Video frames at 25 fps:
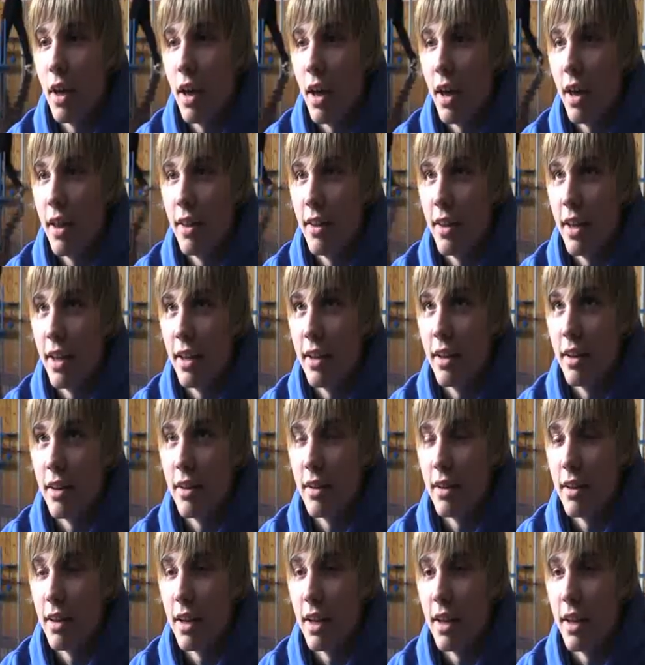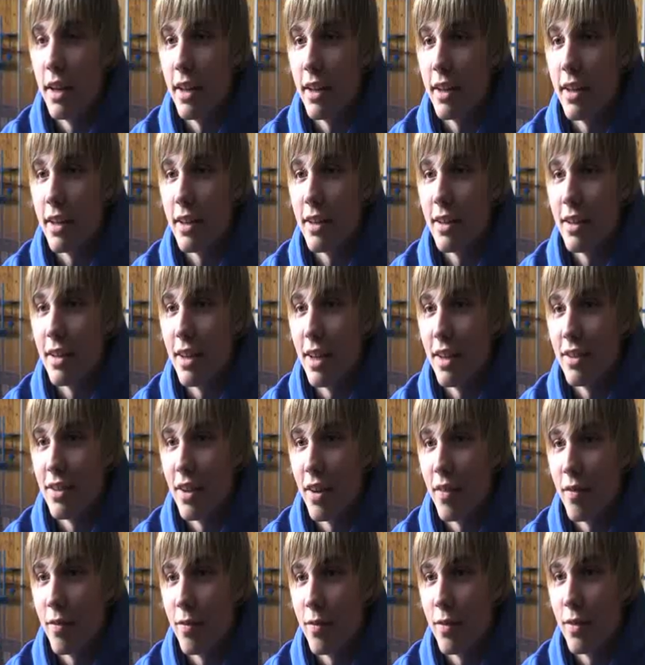And then as
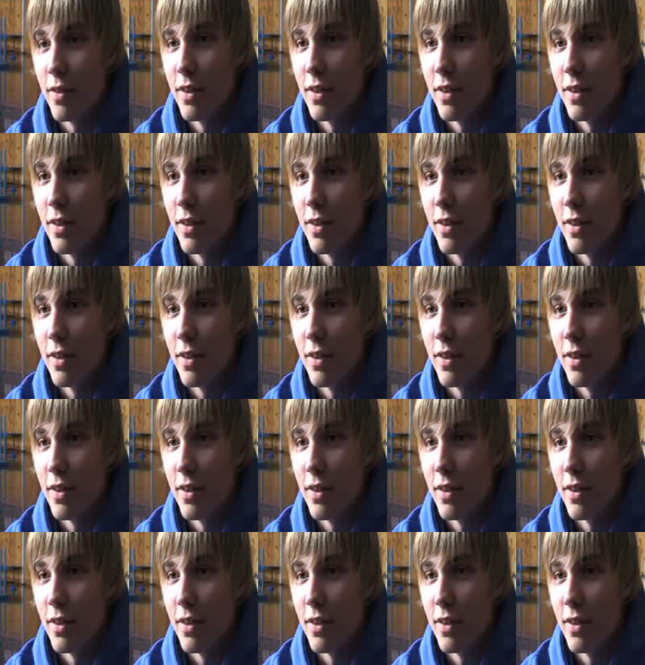I've